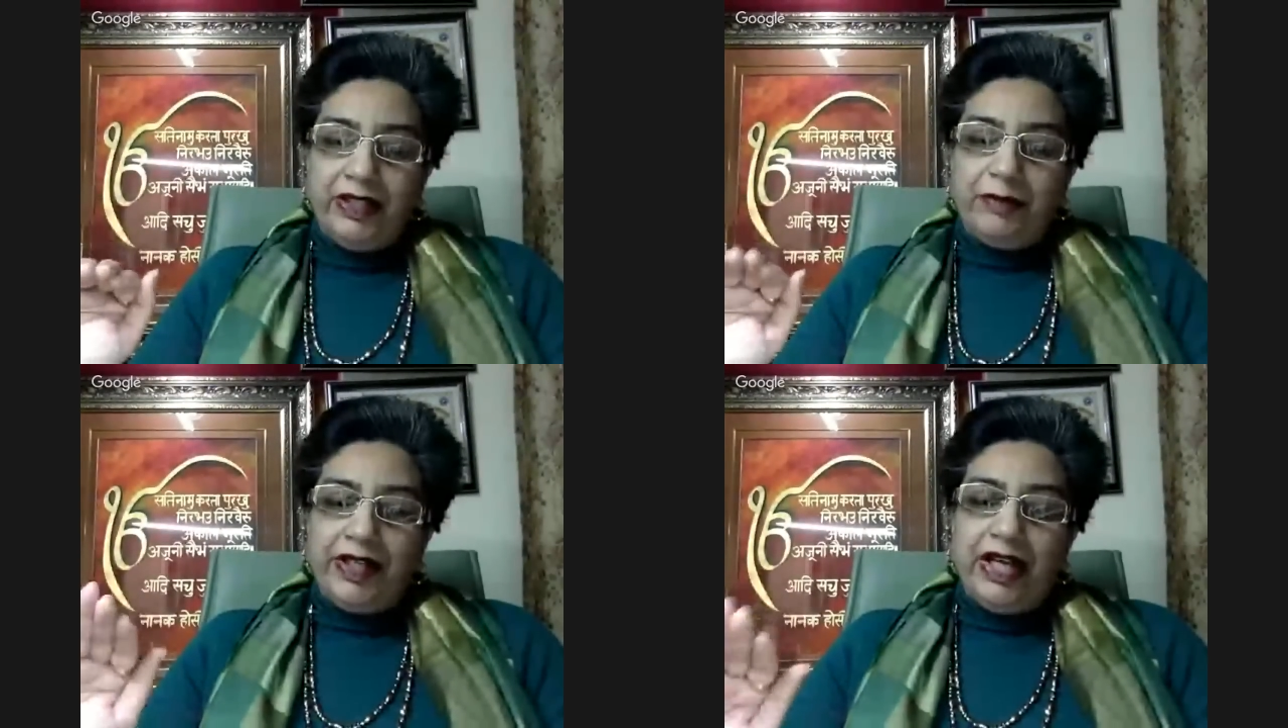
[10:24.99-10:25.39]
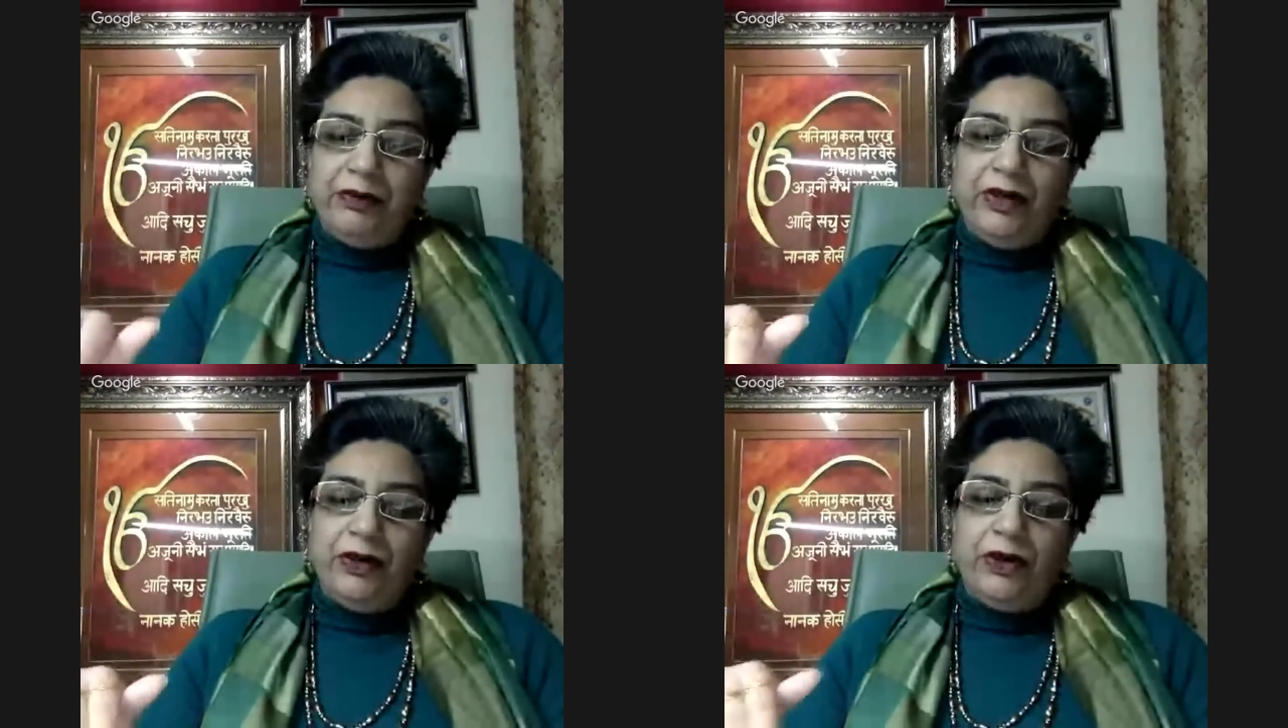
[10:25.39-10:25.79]
but
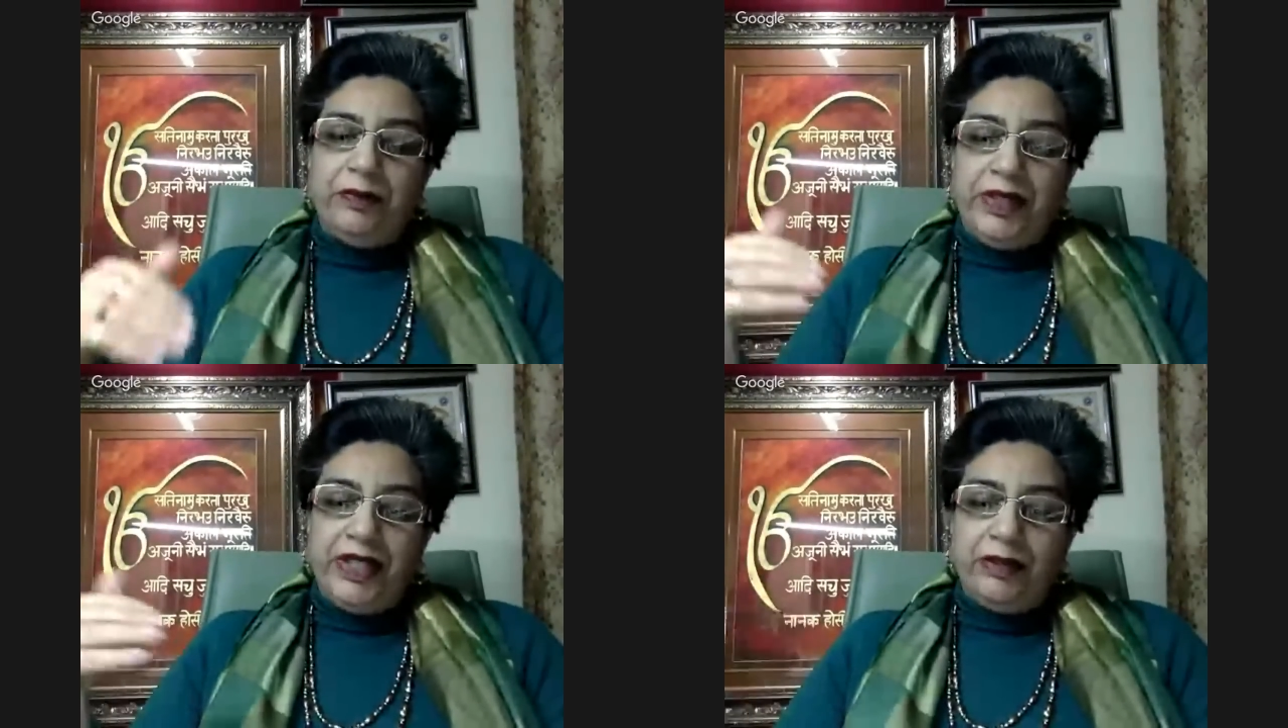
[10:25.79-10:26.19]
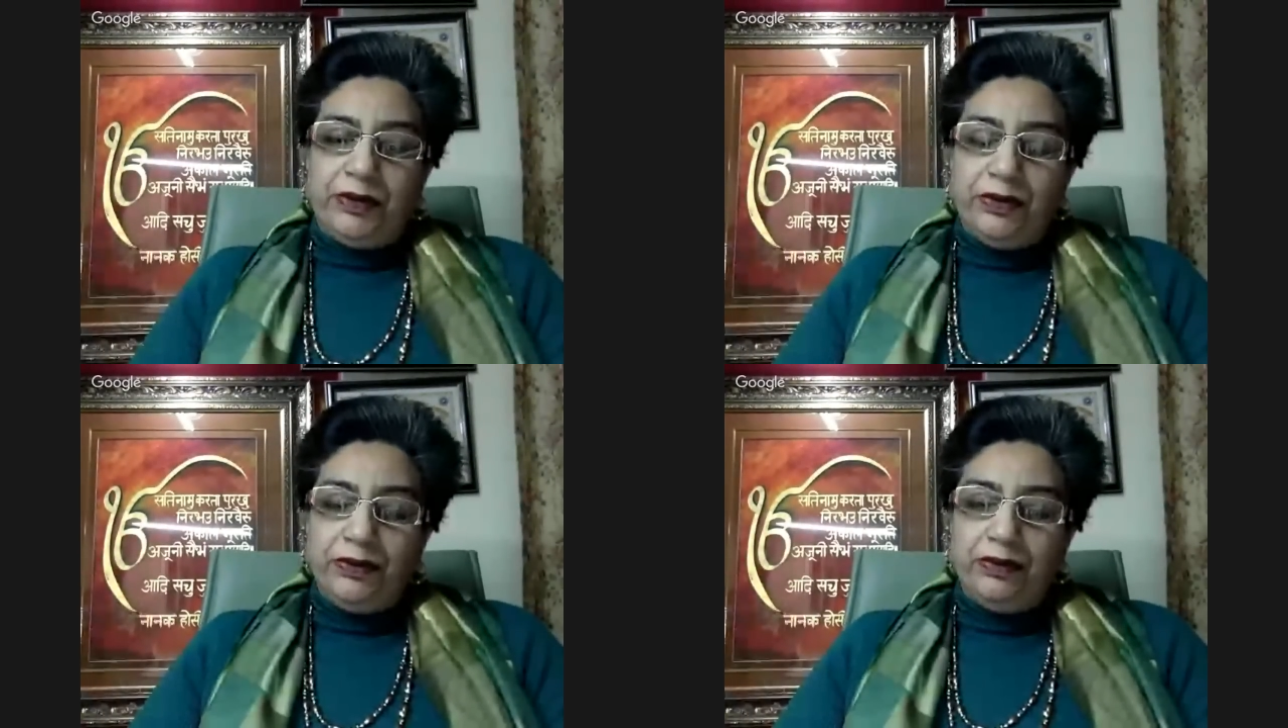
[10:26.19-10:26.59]
I will not be
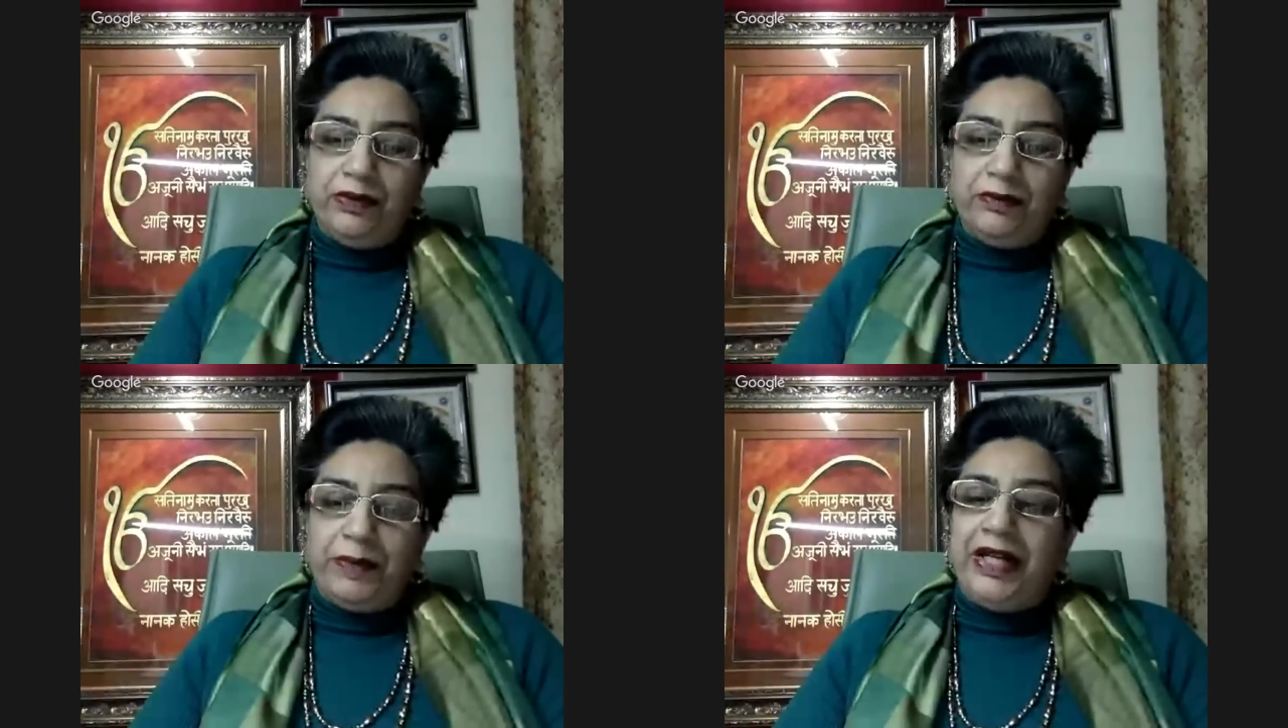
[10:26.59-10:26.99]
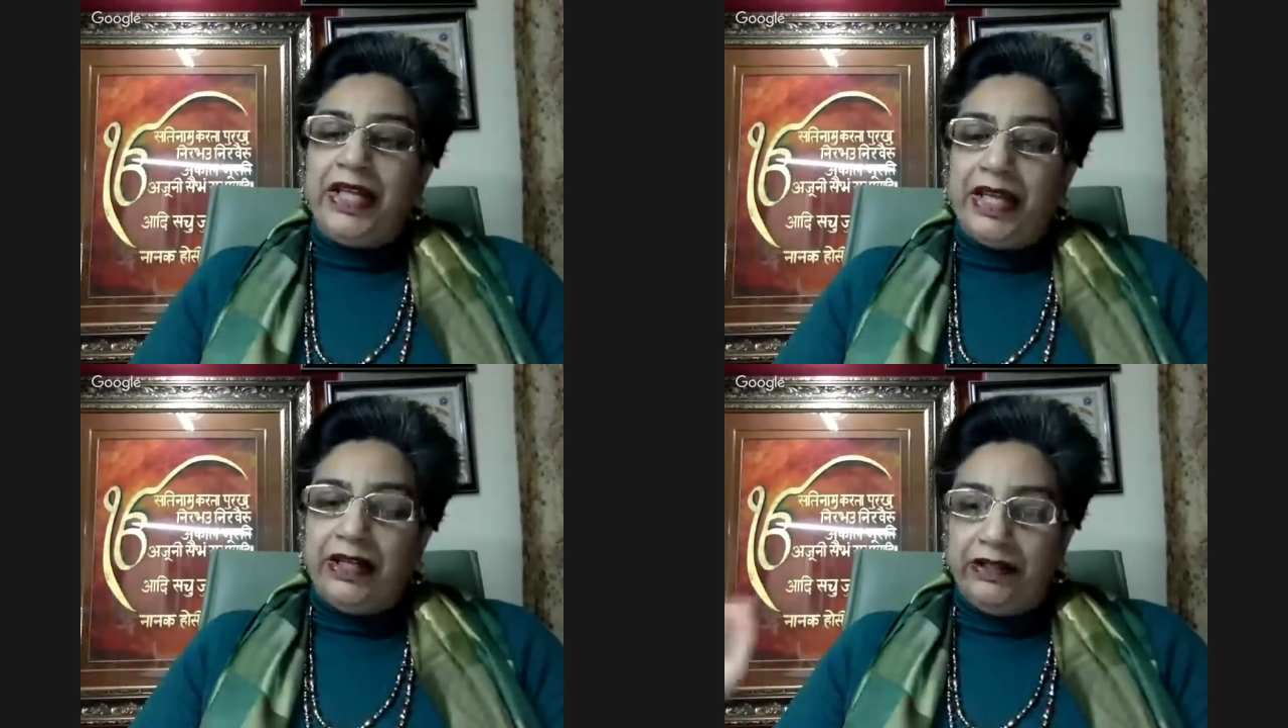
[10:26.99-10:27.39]
able to
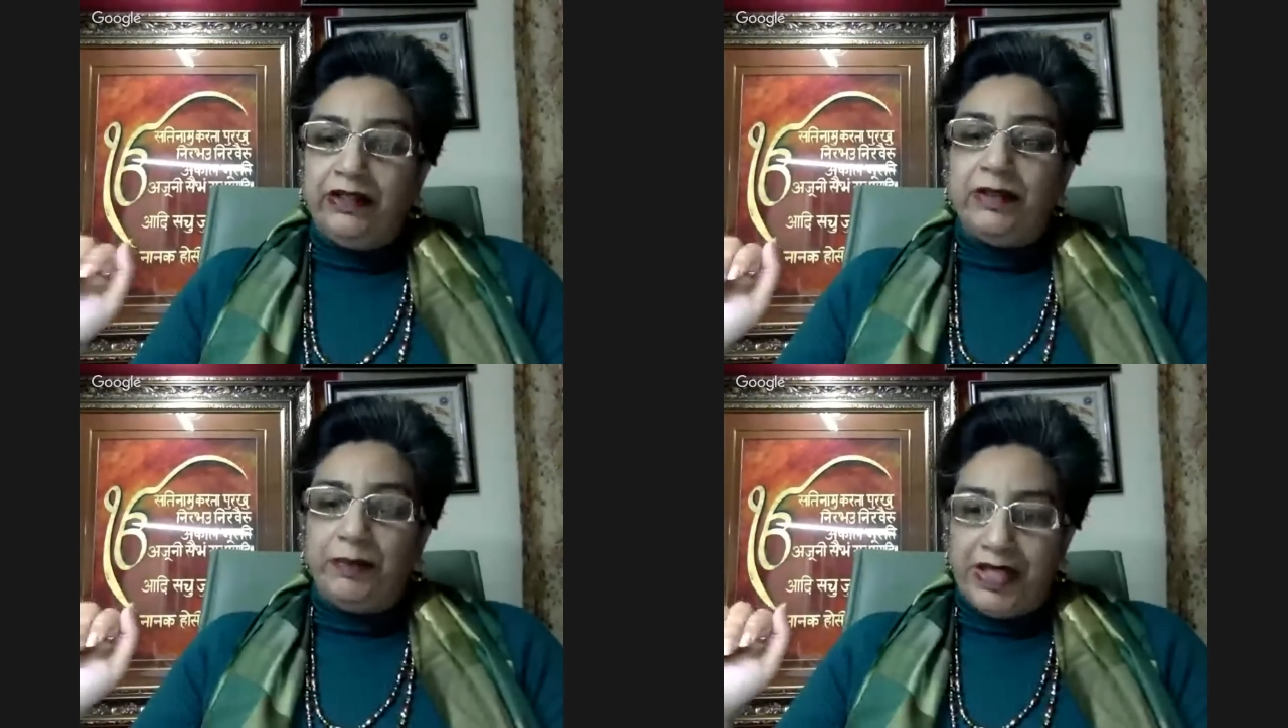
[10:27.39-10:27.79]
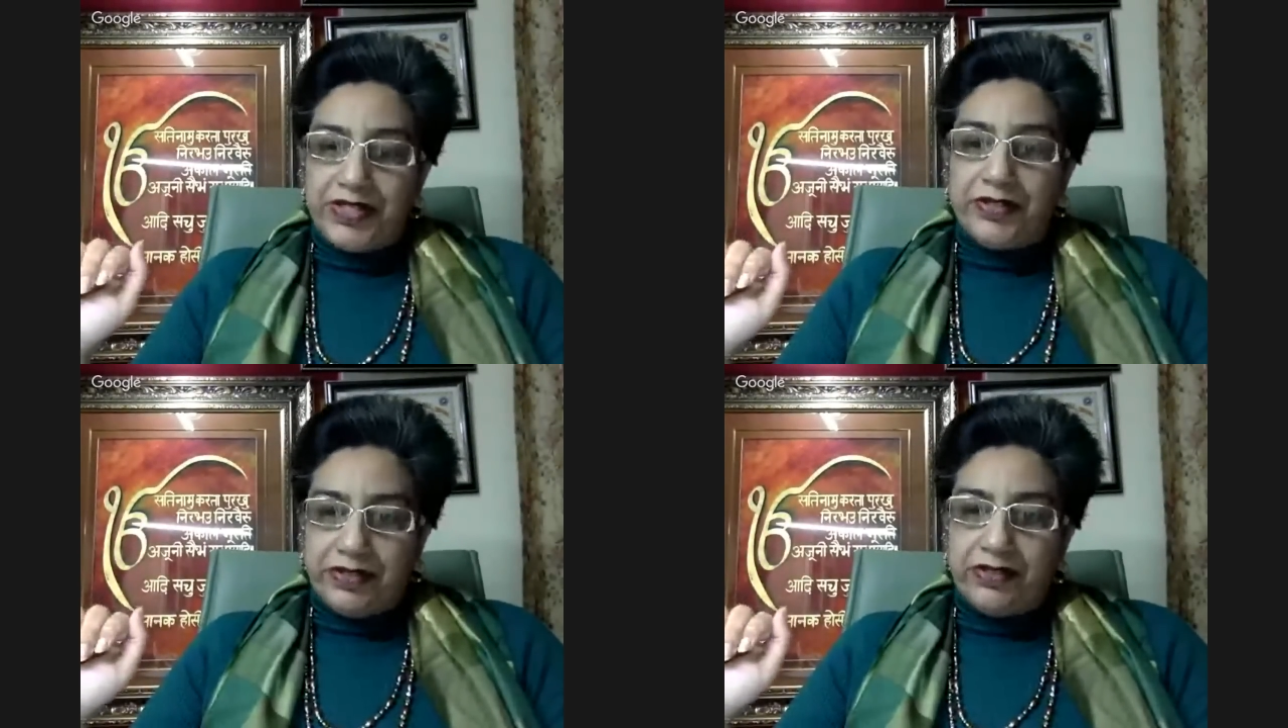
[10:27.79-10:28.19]
partake the
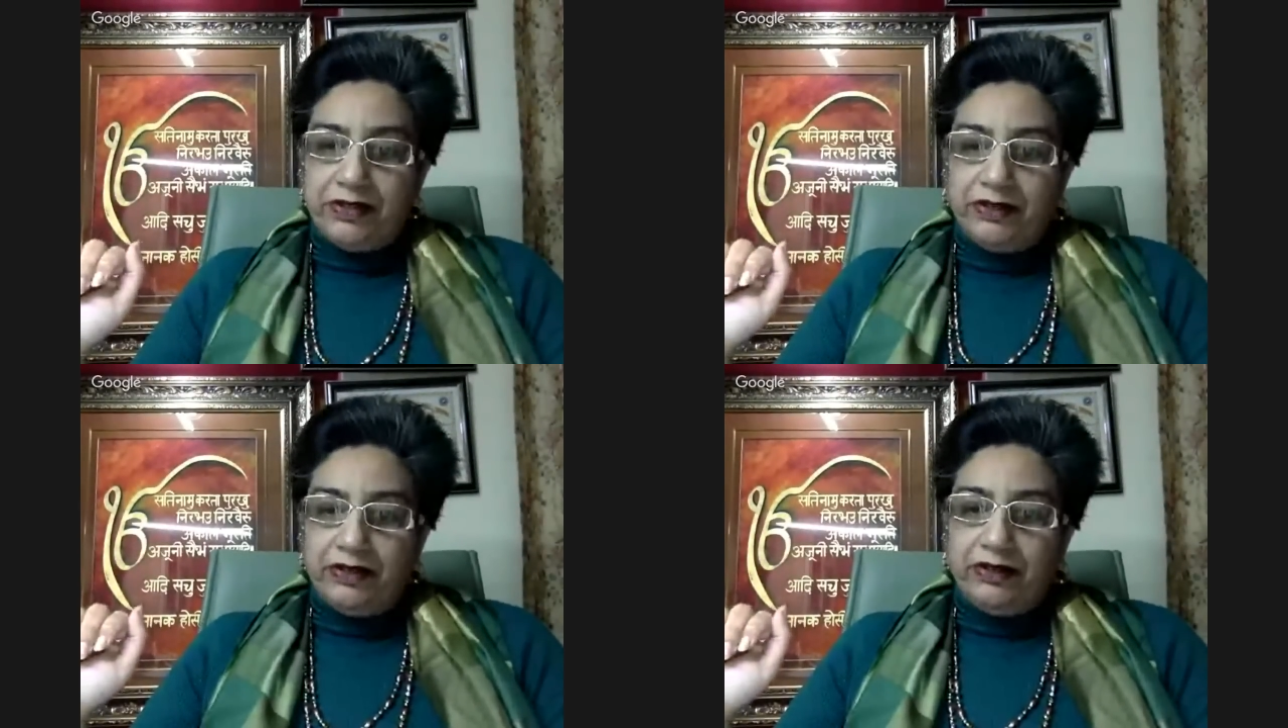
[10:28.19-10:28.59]
pleasures